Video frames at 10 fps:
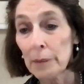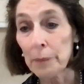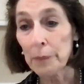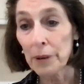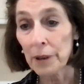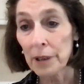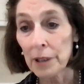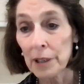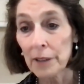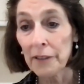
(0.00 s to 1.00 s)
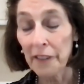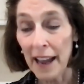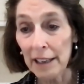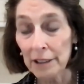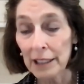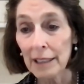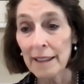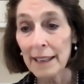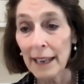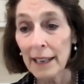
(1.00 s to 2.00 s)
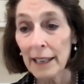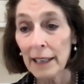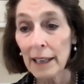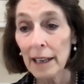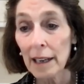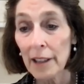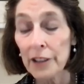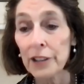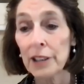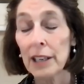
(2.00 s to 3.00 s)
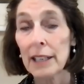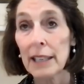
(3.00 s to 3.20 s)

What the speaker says: per faculty than any other